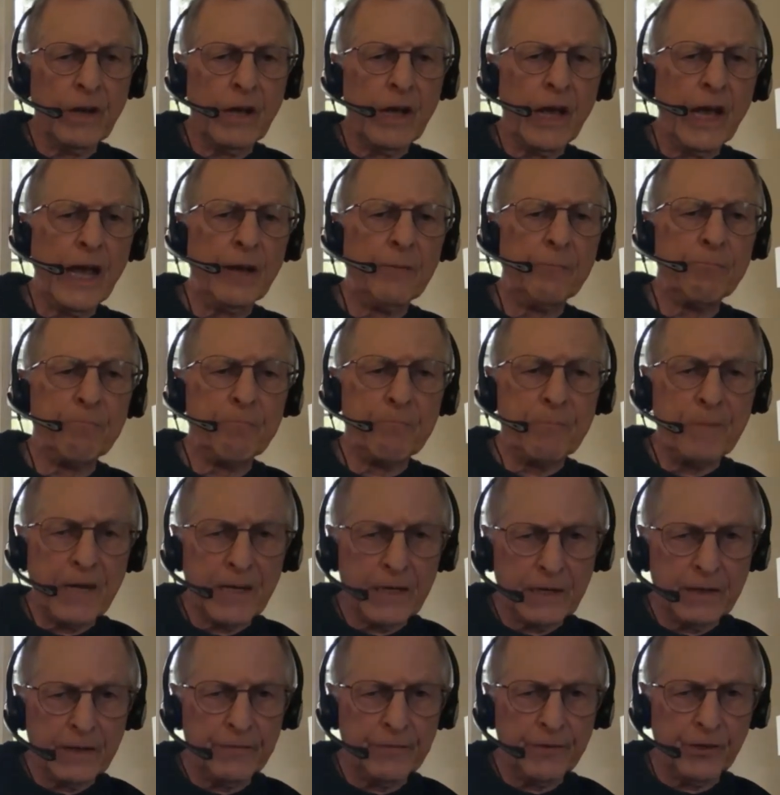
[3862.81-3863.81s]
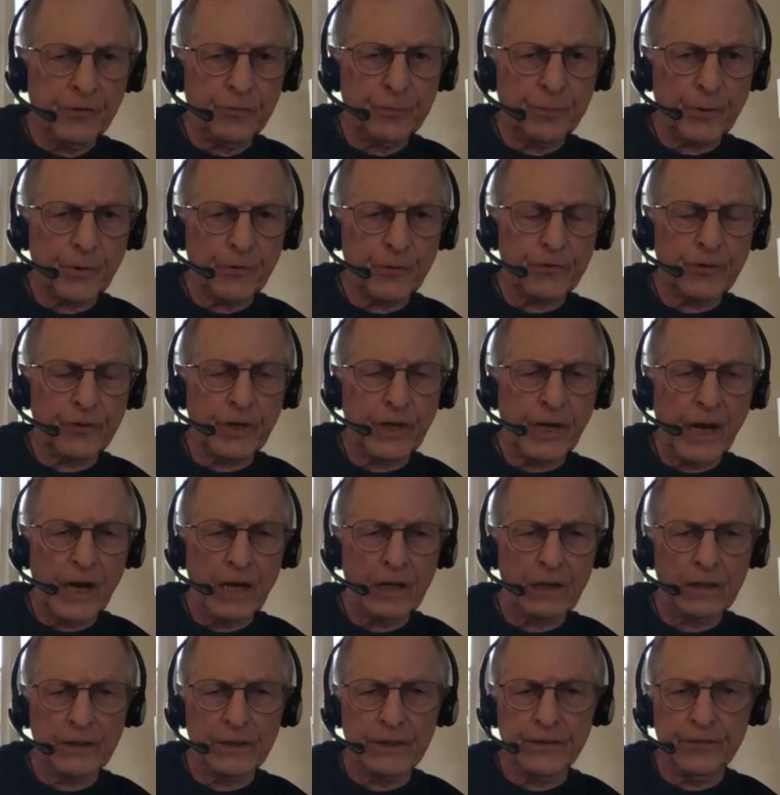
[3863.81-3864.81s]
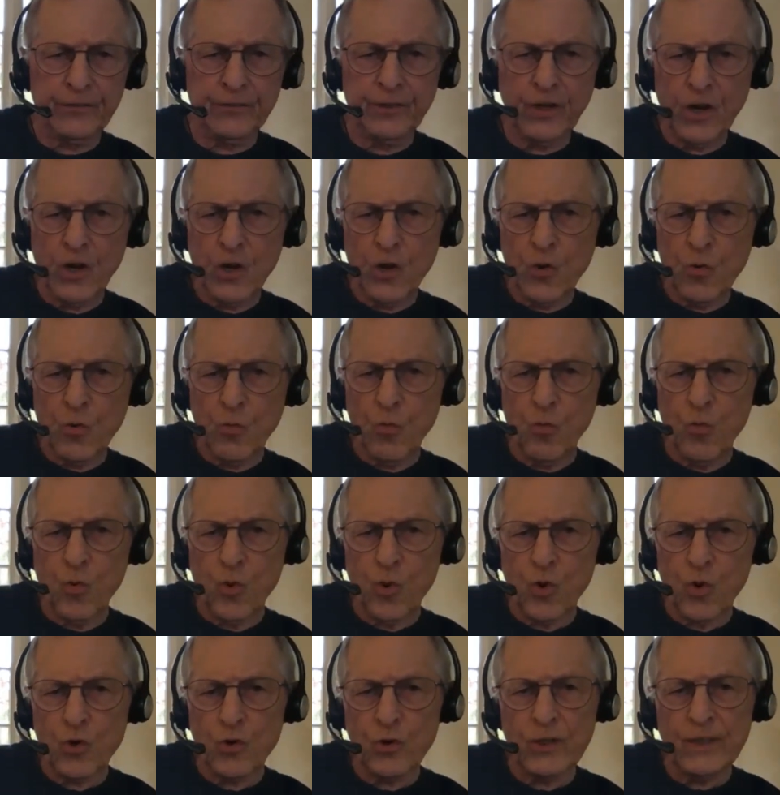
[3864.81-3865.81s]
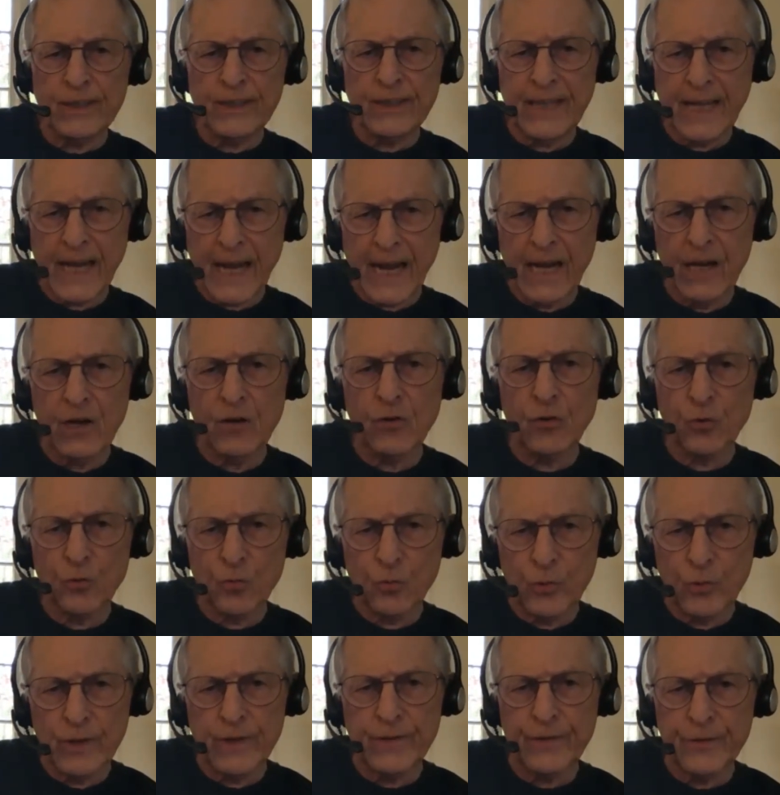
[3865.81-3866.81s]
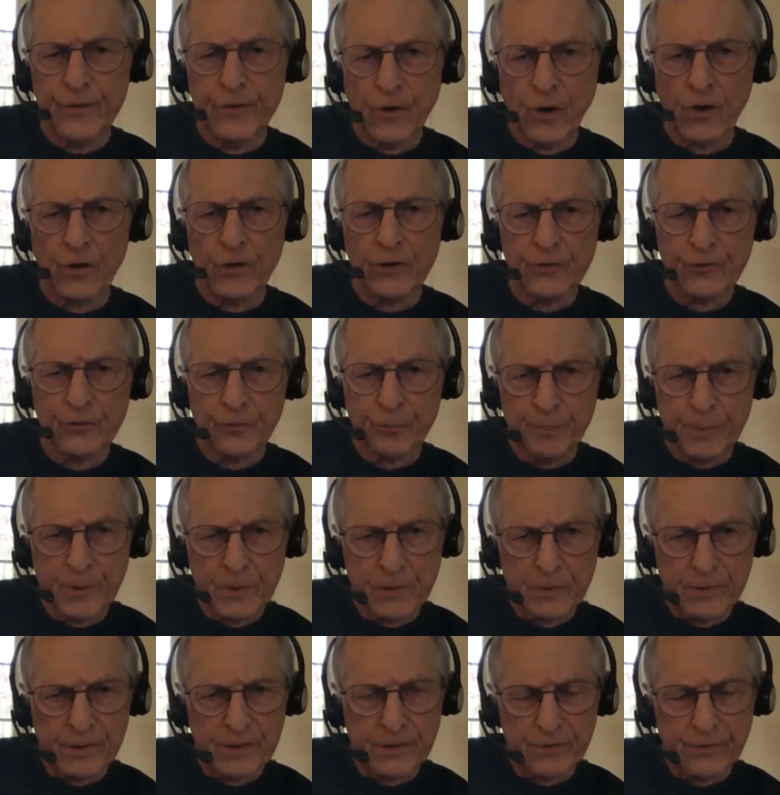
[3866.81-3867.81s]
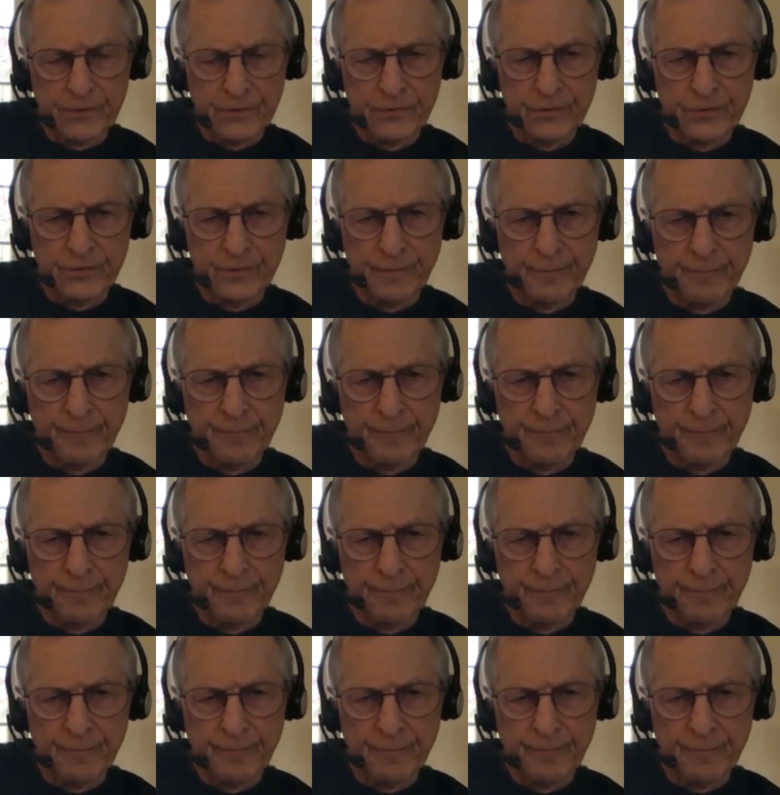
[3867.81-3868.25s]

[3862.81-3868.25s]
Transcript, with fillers: and many of these personalities were entangled with dark spirits